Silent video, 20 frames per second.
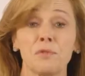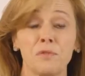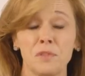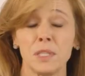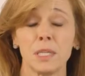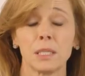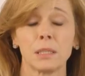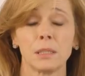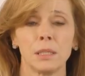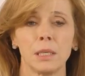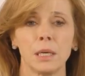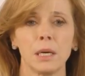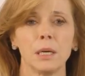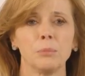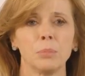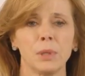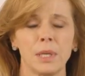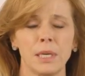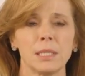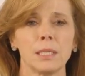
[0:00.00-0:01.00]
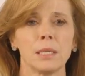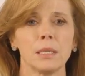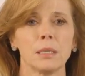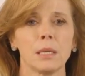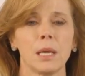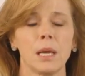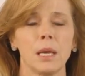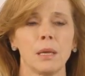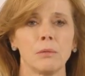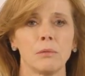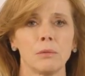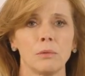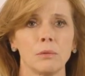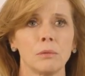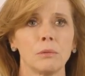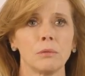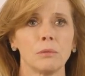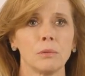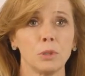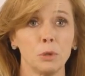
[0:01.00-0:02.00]
physically unpleasant and
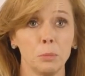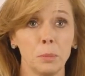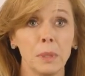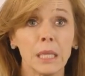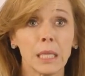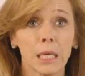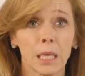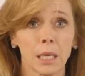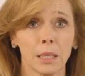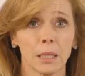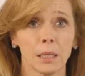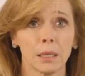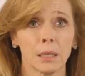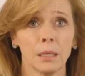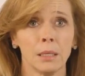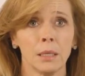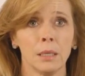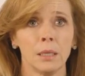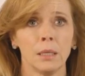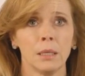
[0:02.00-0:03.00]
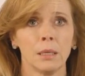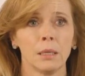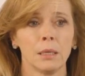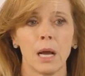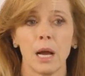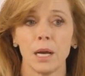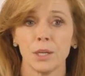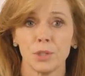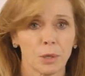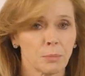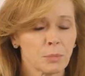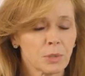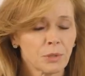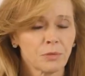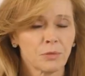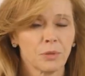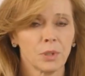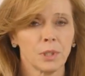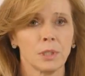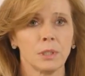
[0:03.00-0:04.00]
humiliating. I jumped a
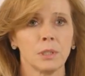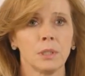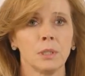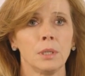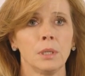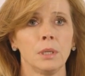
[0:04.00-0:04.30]
foot.